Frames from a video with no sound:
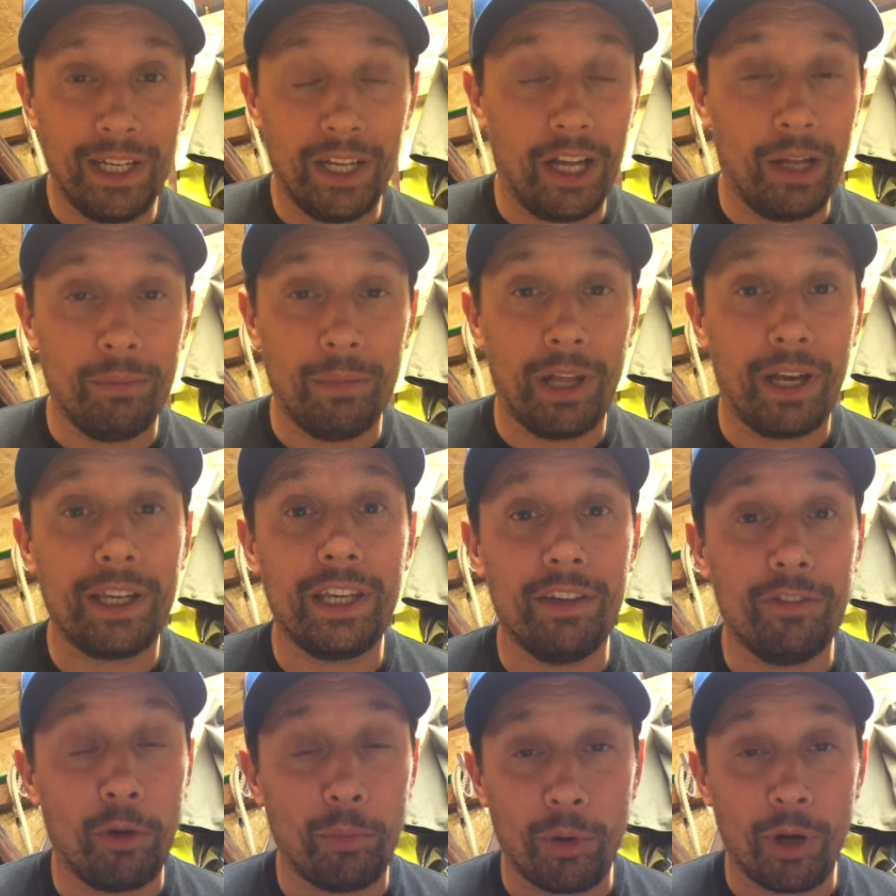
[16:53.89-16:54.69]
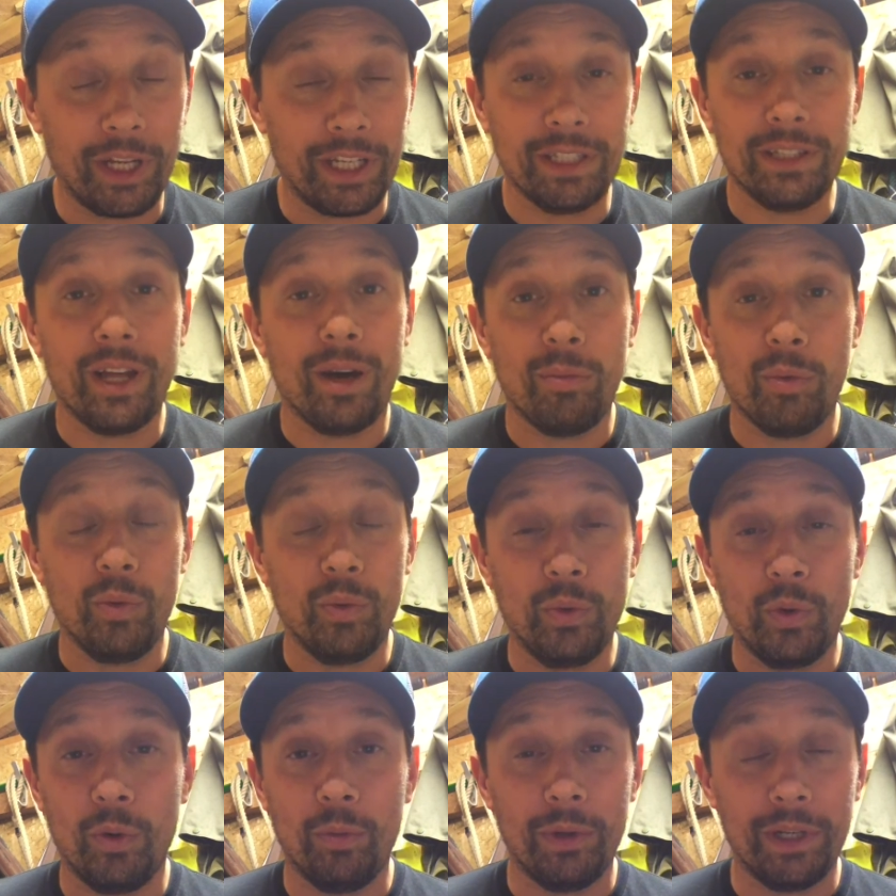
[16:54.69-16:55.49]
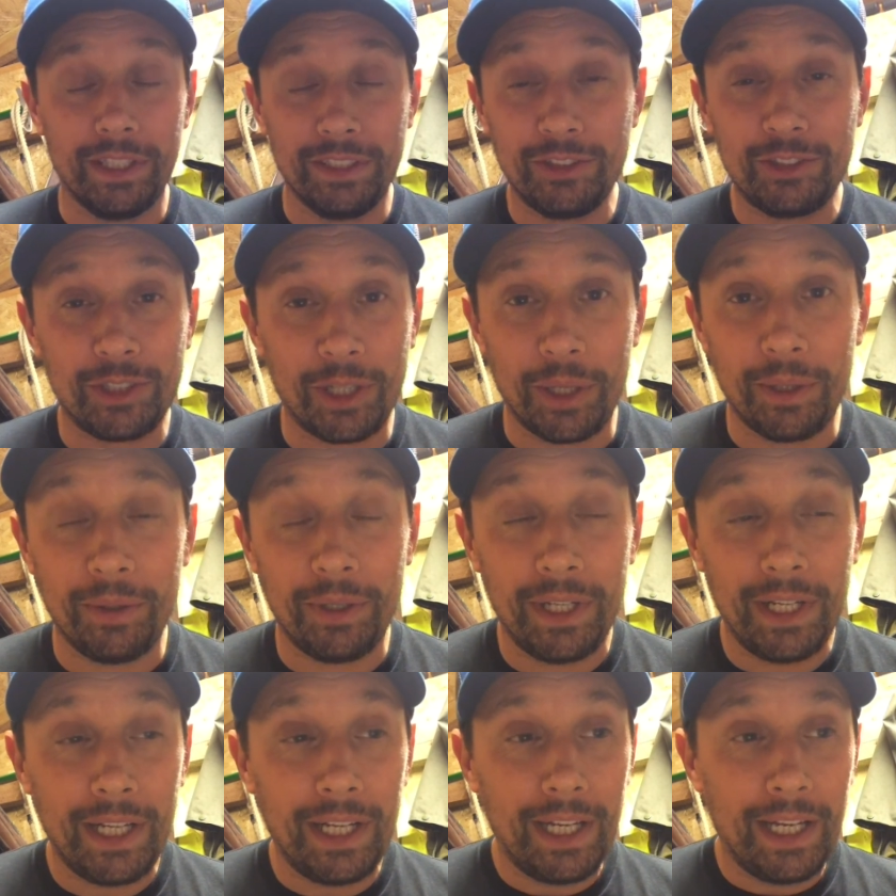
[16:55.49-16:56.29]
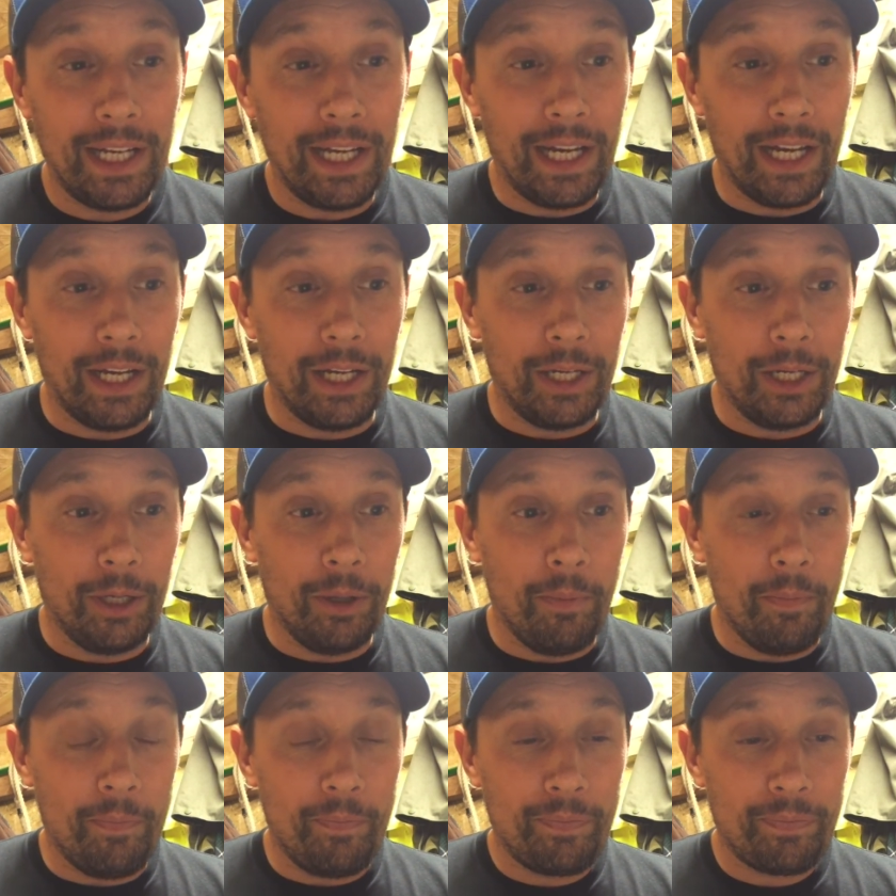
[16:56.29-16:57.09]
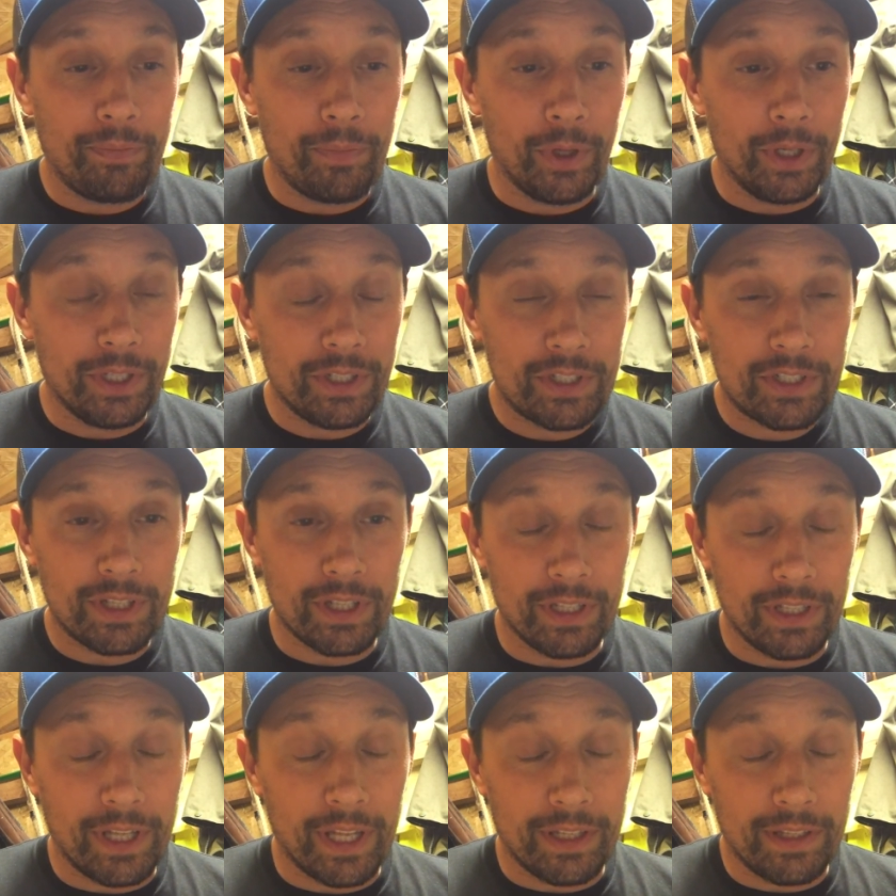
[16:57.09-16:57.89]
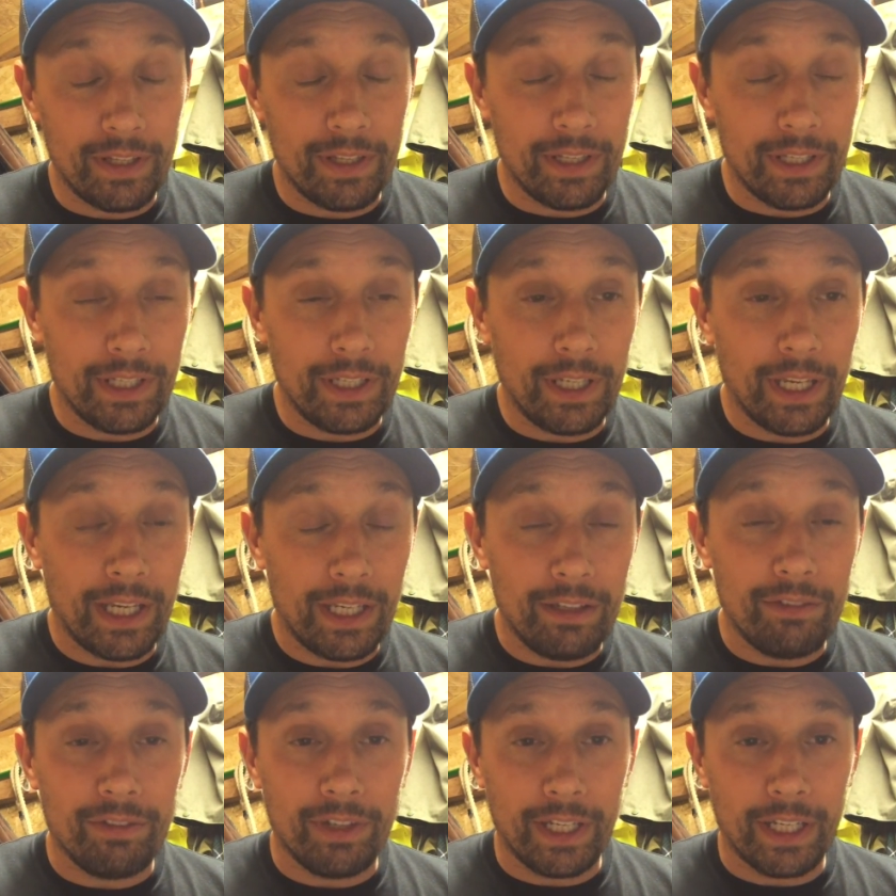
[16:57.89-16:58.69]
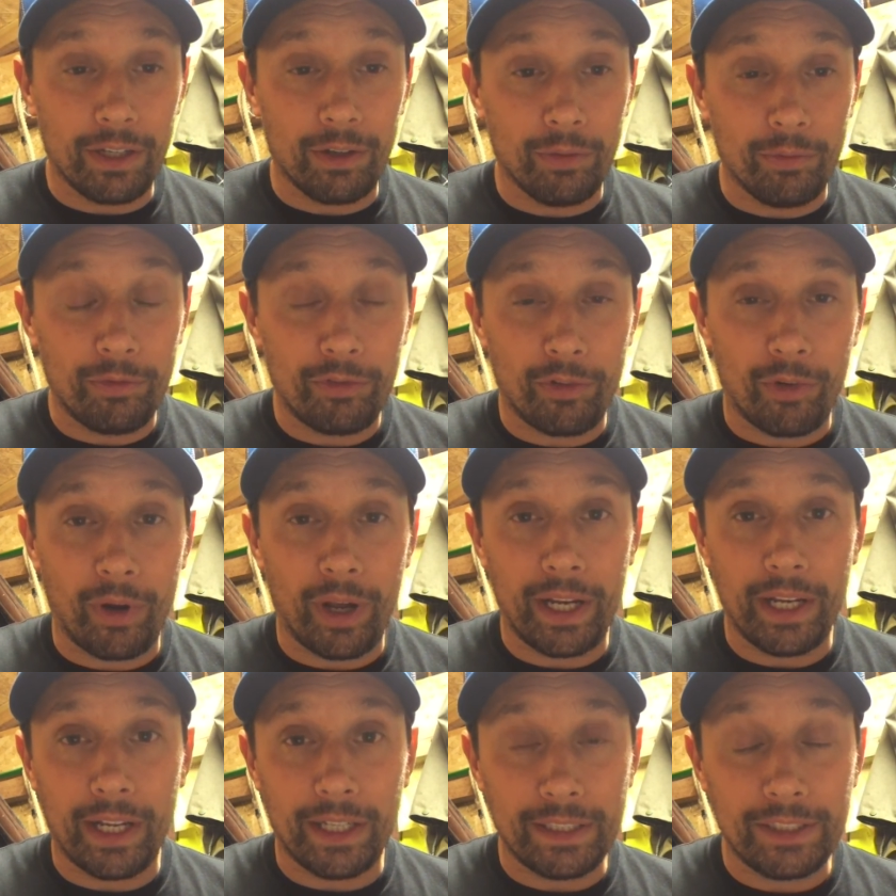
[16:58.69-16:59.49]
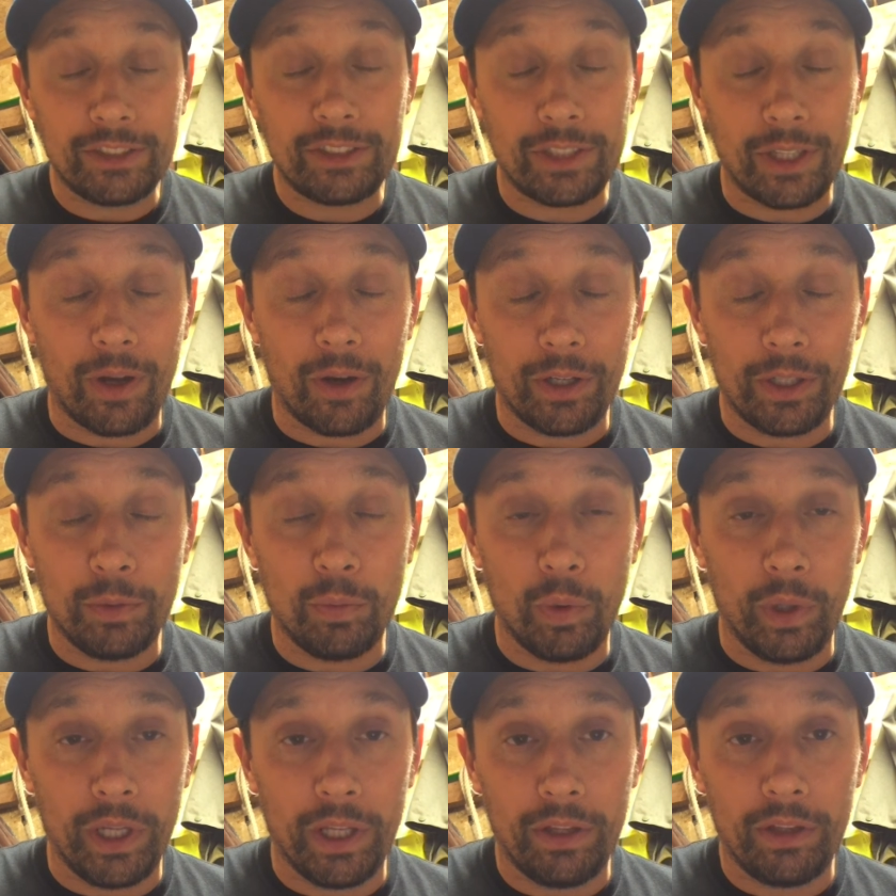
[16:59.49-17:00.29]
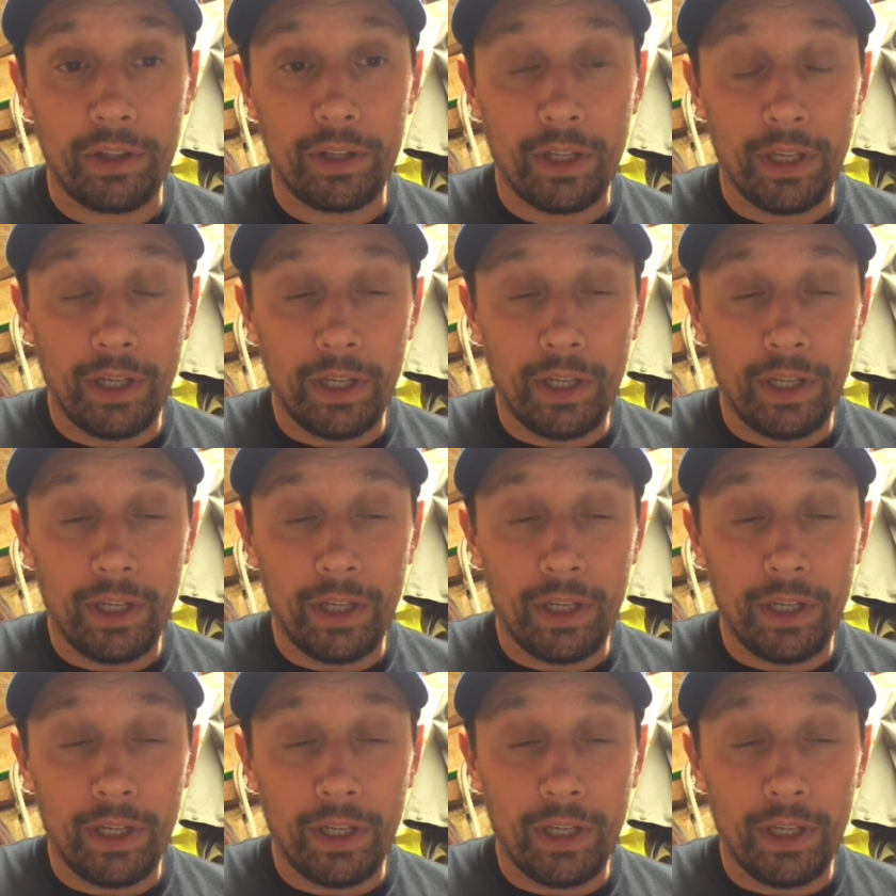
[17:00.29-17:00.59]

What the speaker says: I'm lucky if I break a double normally. So, but it's the evening on Friday started with